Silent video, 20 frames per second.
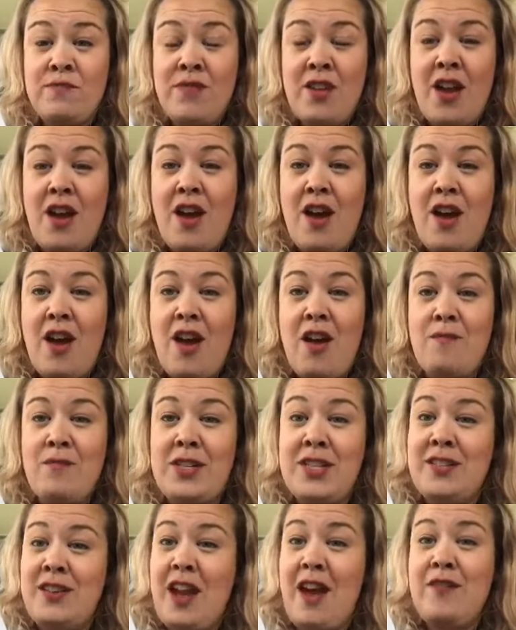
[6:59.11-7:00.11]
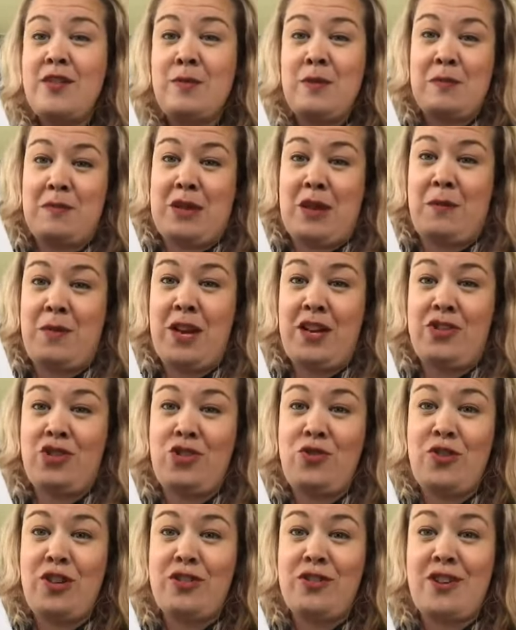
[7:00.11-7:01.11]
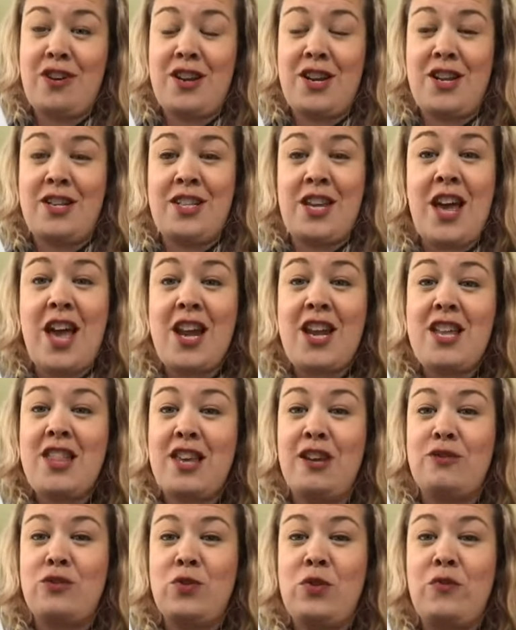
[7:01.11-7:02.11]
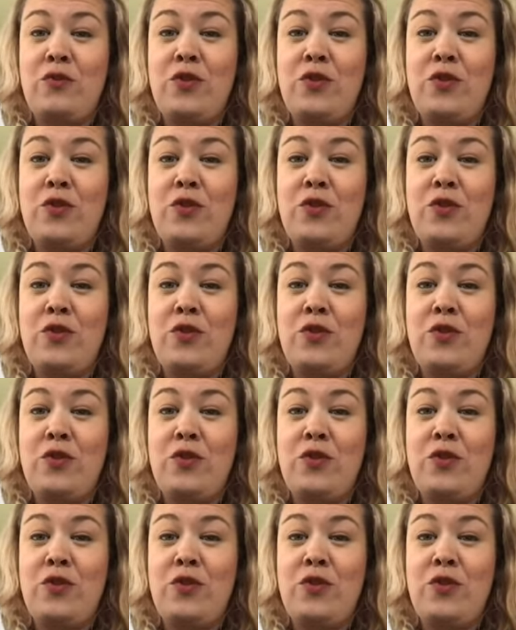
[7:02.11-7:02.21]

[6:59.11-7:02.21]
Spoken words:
doesn't have to be a blank page. You can turn it into anything. So if